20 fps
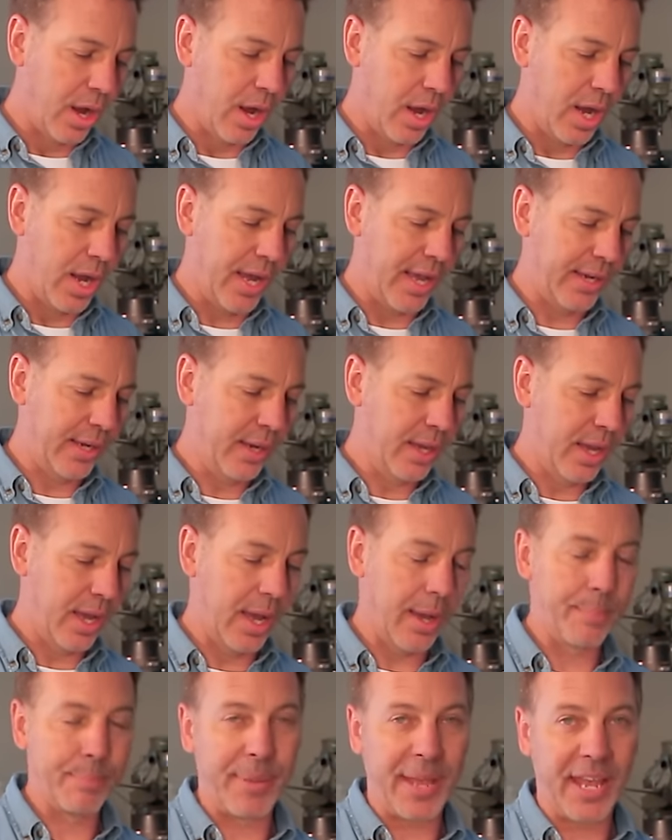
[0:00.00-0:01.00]
on
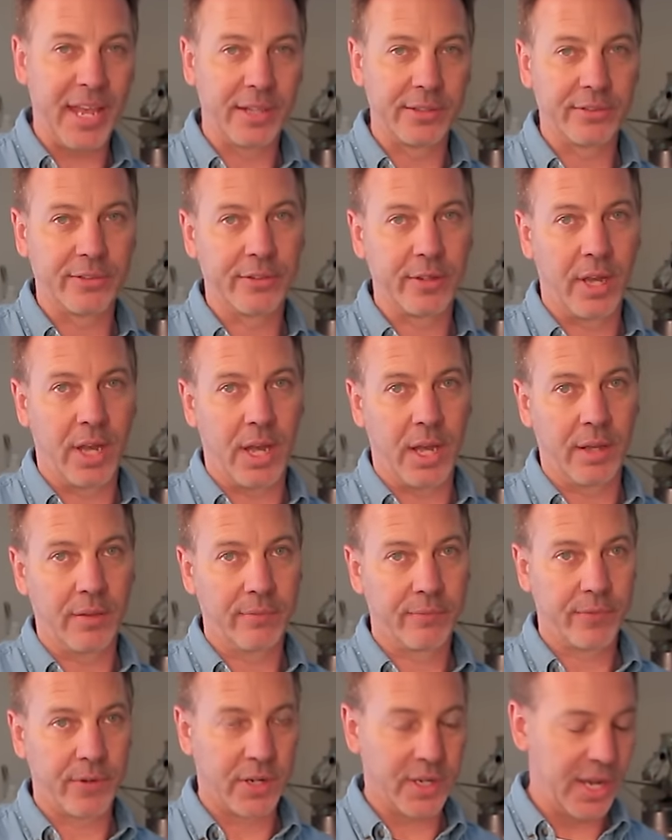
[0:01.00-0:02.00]
a bandsaw
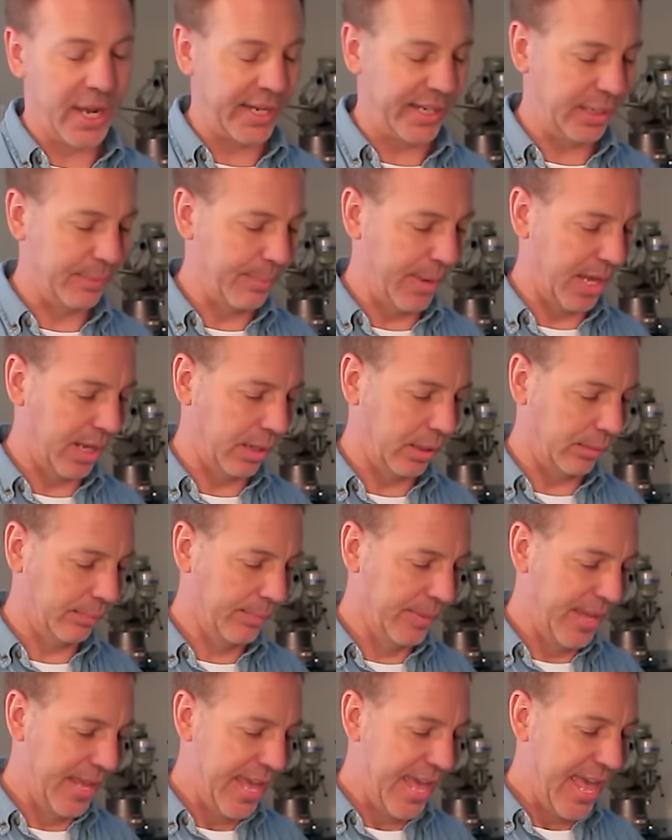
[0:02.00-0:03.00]
for cutting metal.
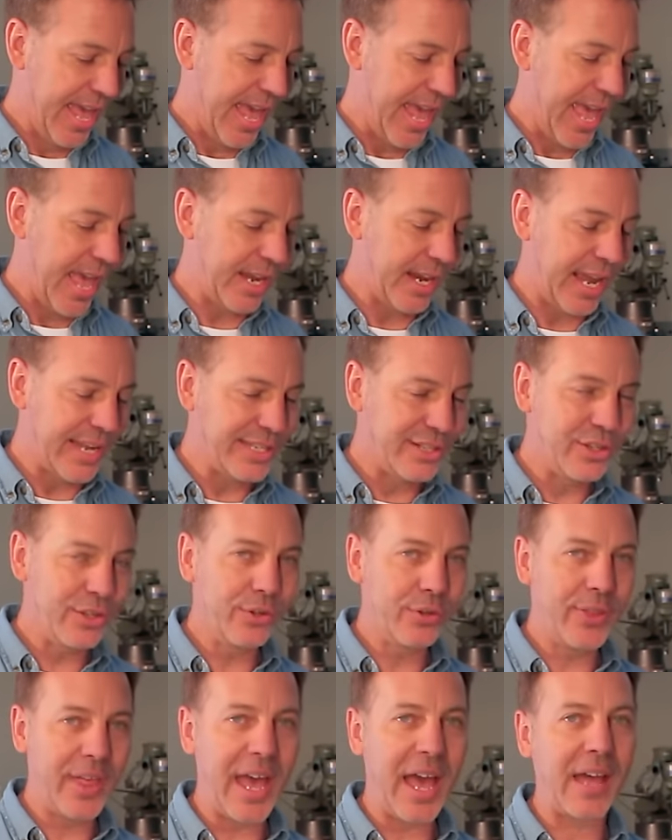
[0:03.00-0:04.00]
And I
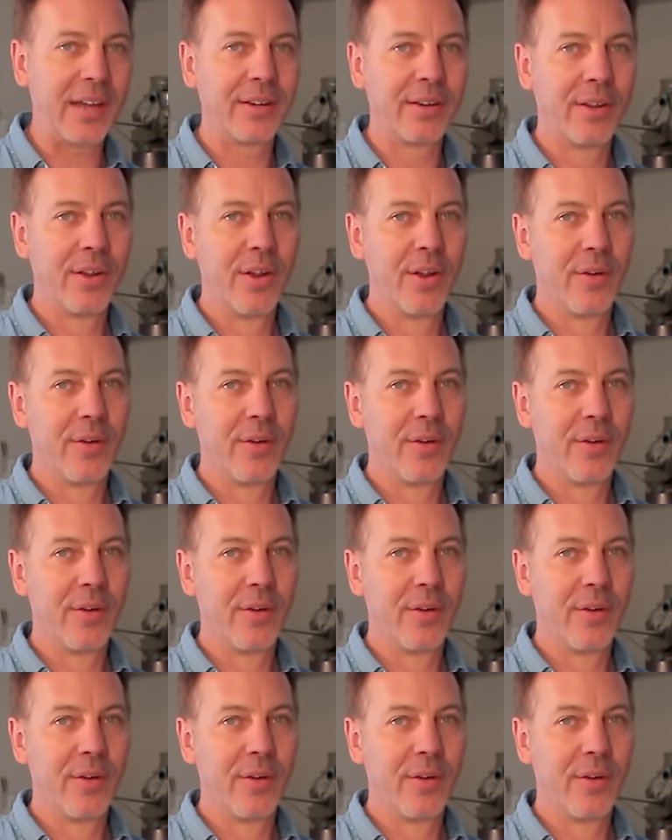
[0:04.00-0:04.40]
do that